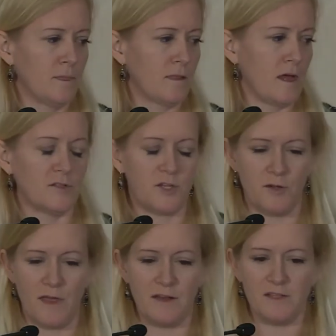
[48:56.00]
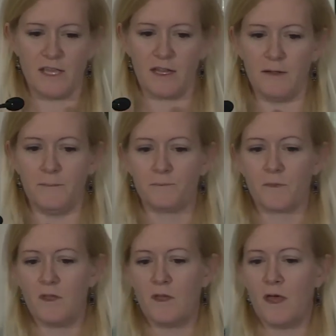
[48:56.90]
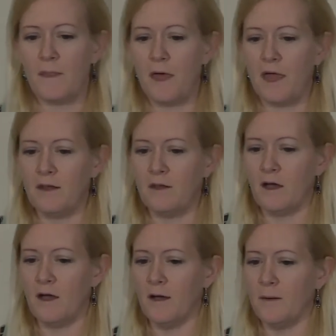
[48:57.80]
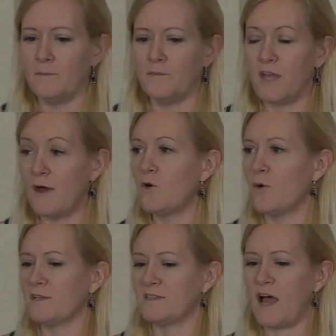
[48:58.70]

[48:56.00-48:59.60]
I'll show you that in a second. And then the other one is the